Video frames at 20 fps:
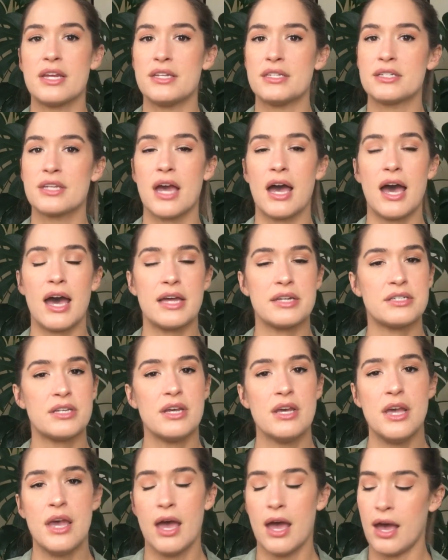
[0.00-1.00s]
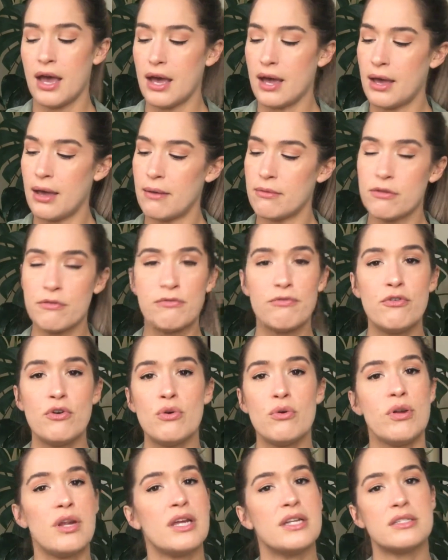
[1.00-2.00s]
It's got the
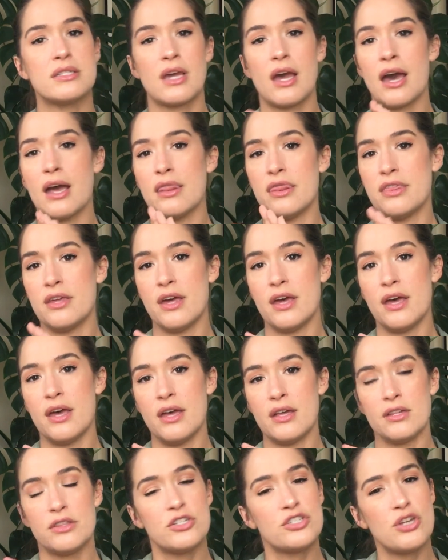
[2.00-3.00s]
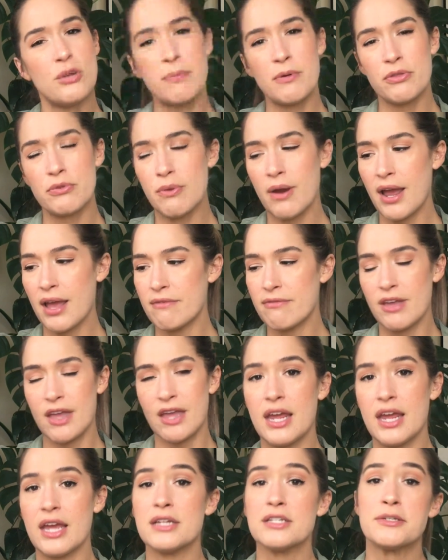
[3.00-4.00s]
food. It's got the Super Thrive
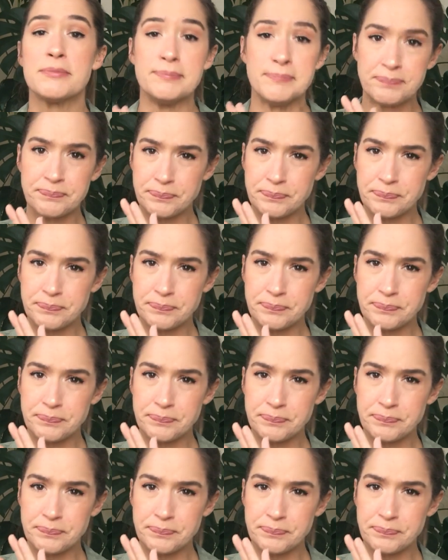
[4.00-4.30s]
it.